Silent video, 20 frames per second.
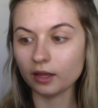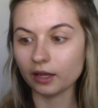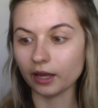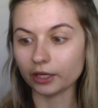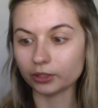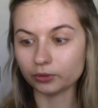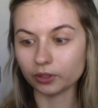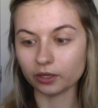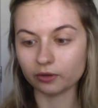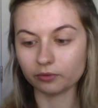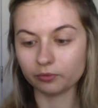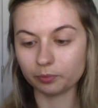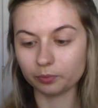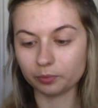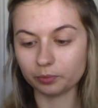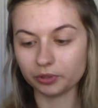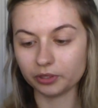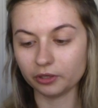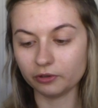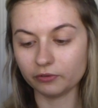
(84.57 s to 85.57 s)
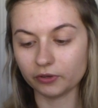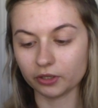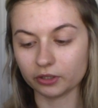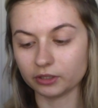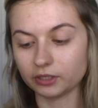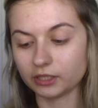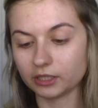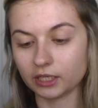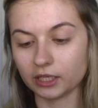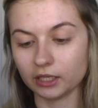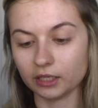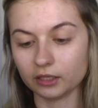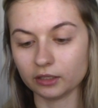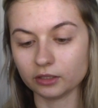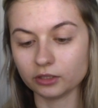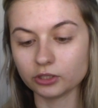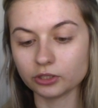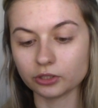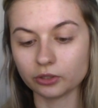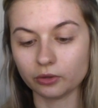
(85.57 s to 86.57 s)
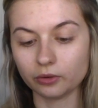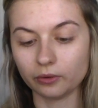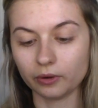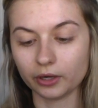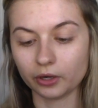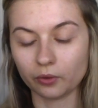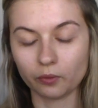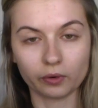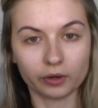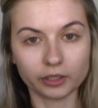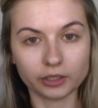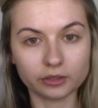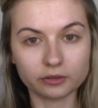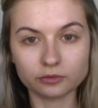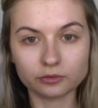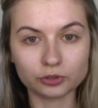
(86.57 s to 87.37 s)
I do have pretty fair skin, so I don't want to